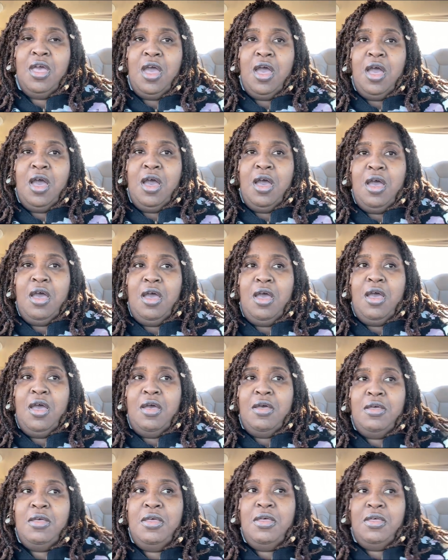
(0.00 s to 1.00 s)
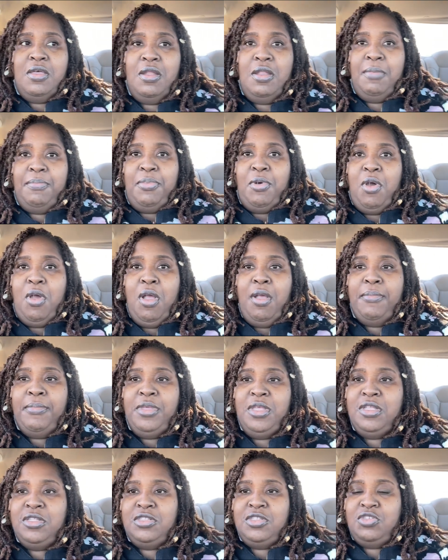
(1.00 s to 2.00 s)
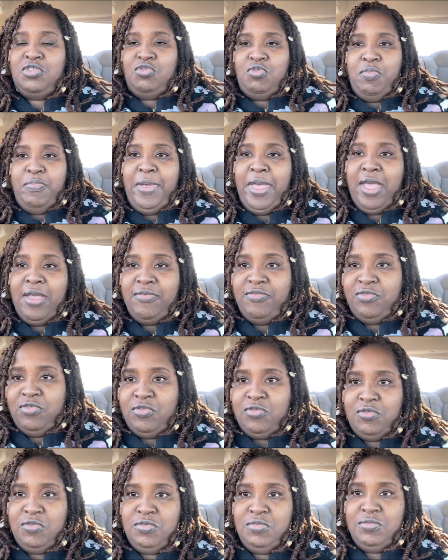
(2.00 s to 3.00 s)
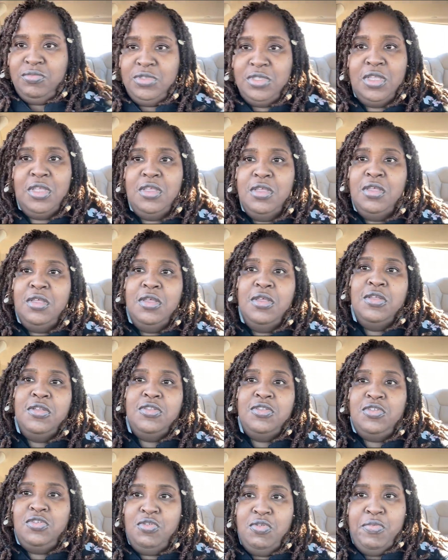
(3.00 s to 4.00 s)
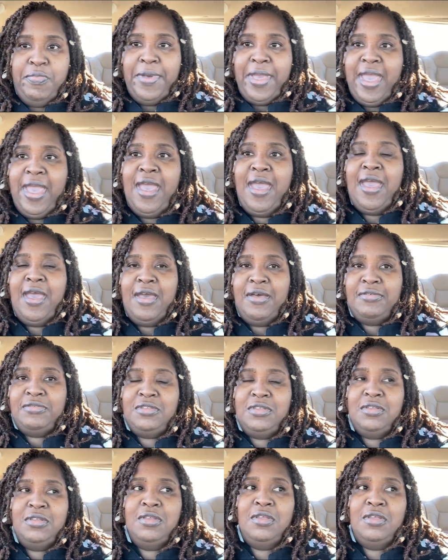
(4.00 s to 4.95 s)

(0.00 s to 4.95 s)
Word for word: Uh, an apartment, two bedrooms, two baths.